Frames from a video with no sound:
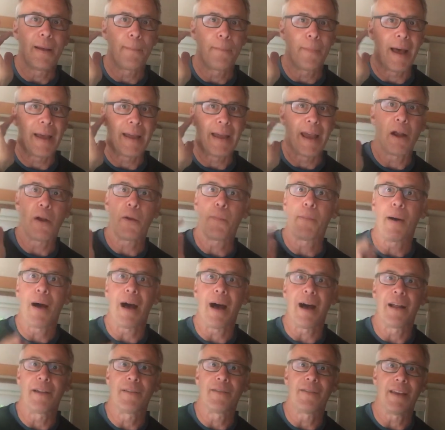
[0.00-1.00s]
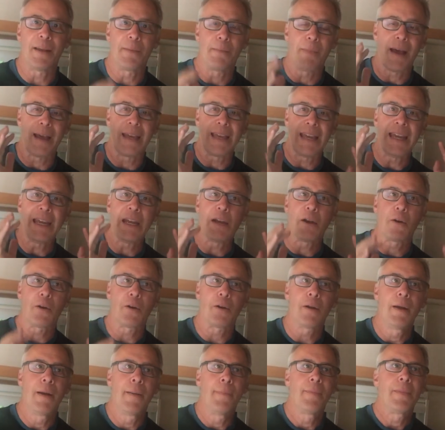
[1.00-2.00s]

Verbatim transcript: my AirPods in my ear,